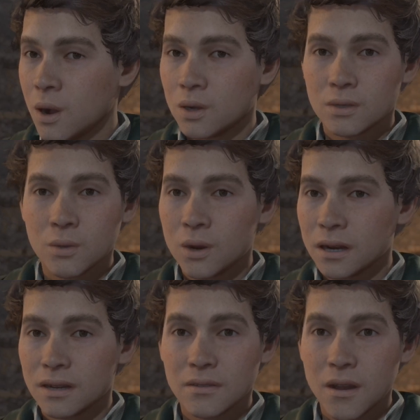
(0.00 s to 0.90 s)
No, someone
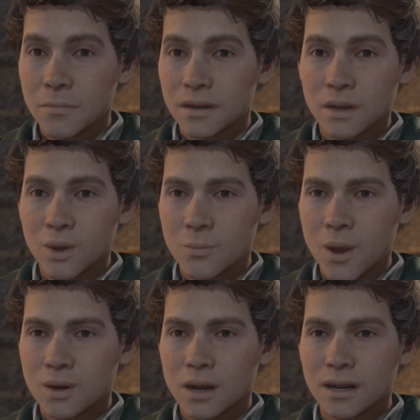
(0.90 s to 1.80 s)
in his family knew
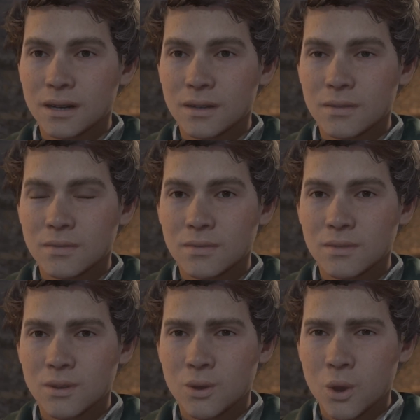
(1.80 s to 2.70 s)
about it.
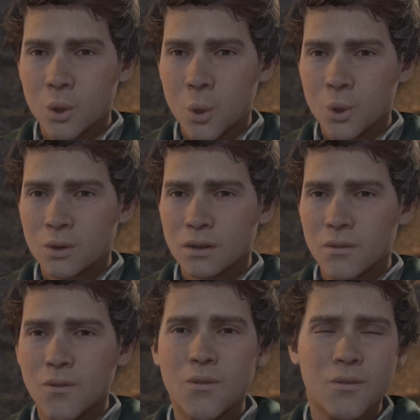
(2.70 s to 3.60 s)
The Gaunts
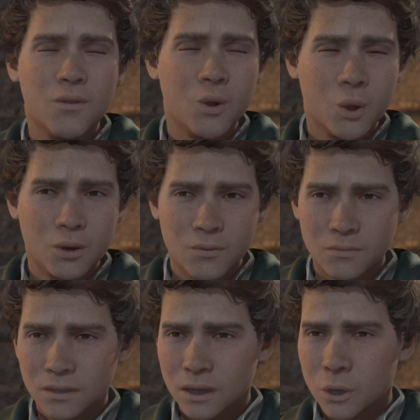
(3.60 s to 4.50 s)
are full
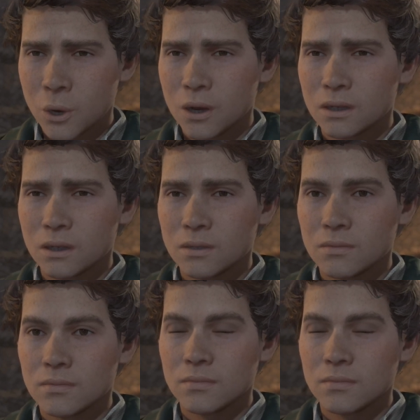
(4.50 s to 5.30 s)
of secrets.